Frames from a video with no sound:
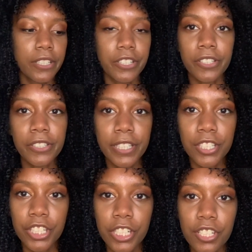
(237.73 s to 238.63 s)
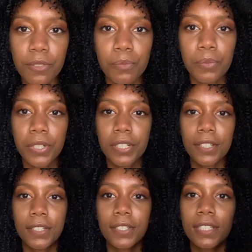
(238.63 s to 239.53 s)
"Girl, you can change the
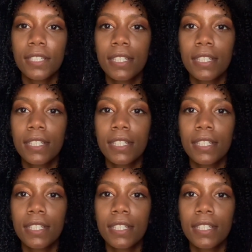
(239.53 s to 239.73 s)
world."